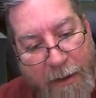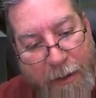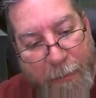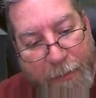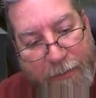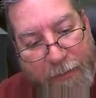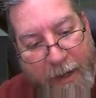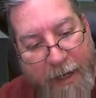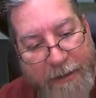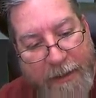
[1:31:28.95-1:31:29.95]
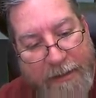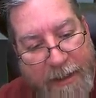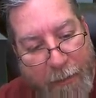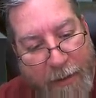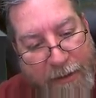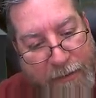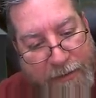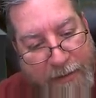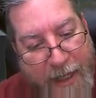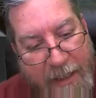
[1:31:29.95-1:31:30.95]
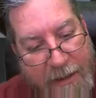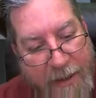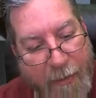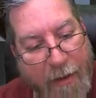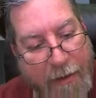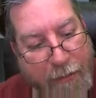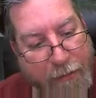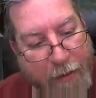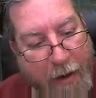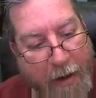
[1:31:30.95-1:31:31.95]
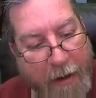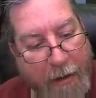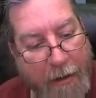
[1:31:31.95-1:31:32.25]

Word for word: you portray ideas, how well you stage, how well you draw,